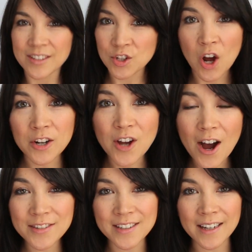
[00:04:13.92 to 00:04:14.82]
It's
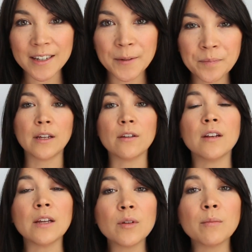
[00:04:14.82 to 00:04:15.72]
non-toxic. Now you
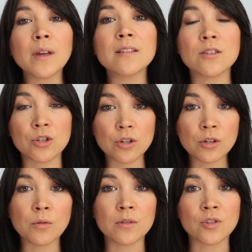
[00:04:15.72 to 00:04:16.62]
can even mix the
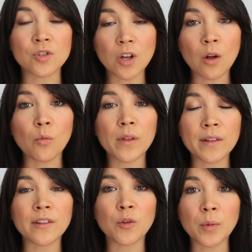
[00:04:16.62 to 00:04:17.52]
sugar or the salt with a
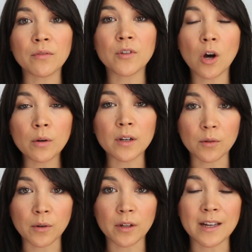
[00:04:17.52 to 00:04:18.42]
little bit of coconut
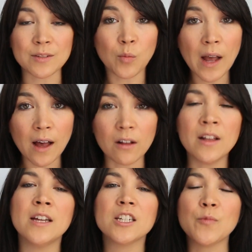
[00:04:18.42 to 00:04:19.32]
oil as well
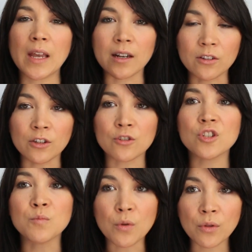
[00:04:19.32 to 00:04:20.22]
to make it a little
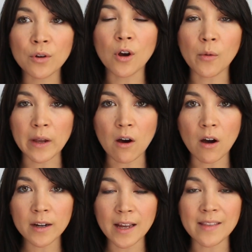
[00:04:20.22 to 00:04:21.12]
smoother going
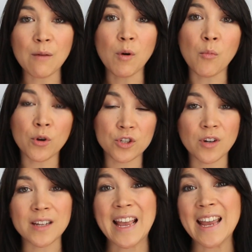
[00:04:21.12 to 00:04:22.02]
on, and that will
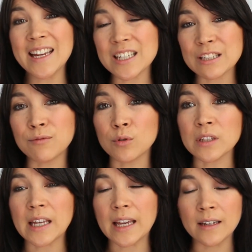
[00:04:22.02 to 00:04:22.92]
moisturize and
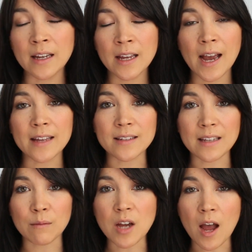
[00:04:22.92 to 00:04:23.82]
exfoliate at the
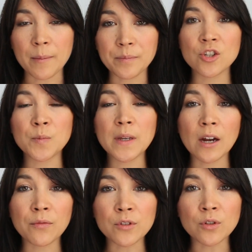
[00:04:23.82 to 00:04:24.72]
same time. Just be
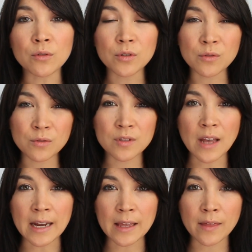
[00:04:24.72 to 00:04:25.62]
careful, don't use
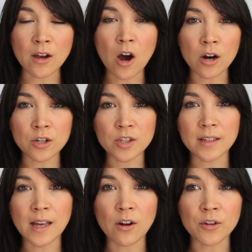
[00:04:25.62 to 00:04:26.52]
anything harsh
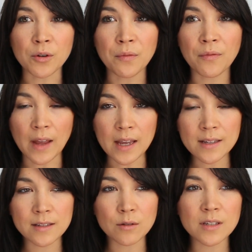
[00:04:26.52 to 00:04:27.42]
like that on your
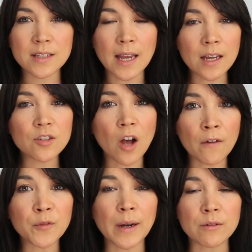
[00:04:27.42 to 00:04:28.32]
face. You could take
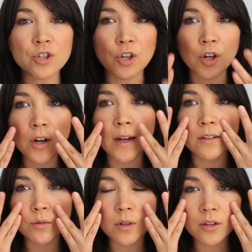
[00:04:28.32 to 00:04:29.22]
soft brown sugar
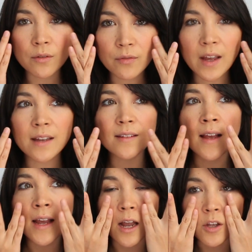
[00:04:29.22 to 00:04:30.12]
and do it on your face,
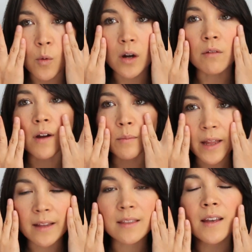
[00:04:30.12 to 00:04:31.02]
and you want to rub
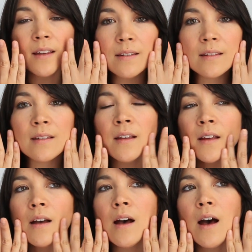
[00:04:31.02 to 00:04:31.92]
like this,
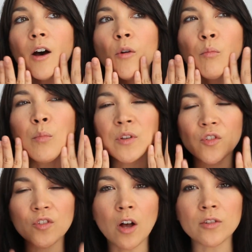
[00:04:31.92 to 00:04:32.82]
but
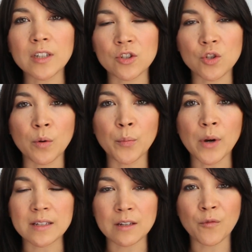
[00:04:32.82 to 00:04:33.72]
salt is too
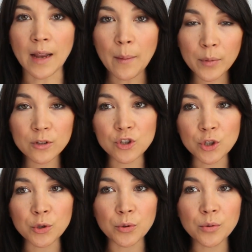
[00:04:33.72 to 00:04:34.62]
abrasive. Number
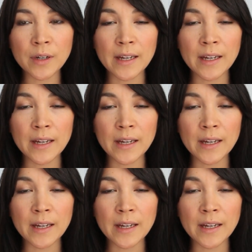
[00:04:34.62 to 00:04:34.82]
2